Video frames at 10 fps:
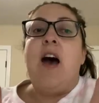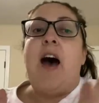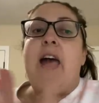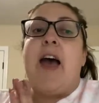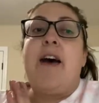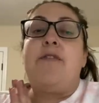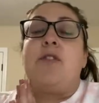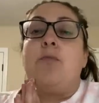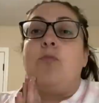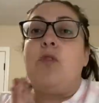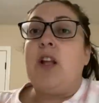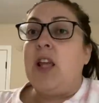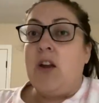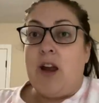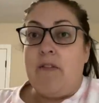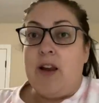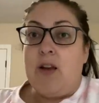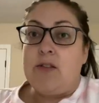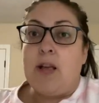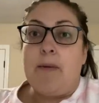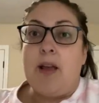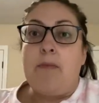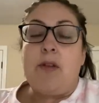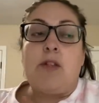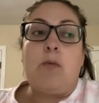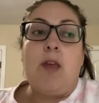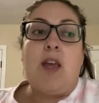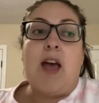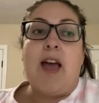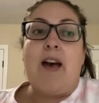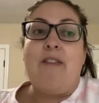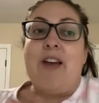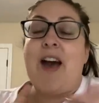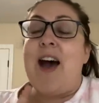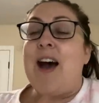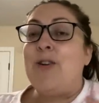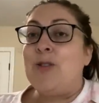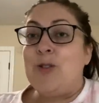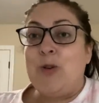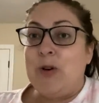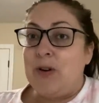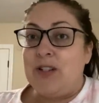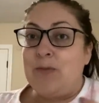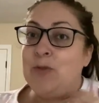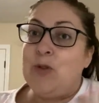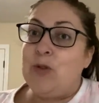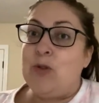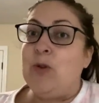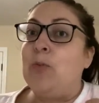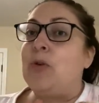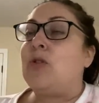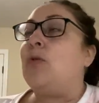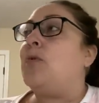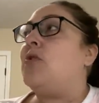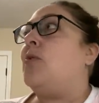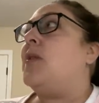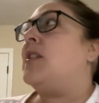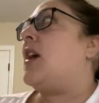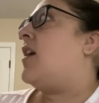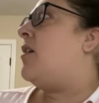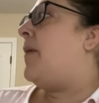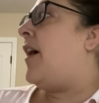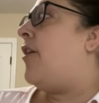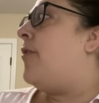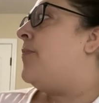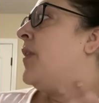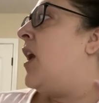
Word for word: I have some really great videos coming up this week. I have a house tour, which I'm super, super, super excited about.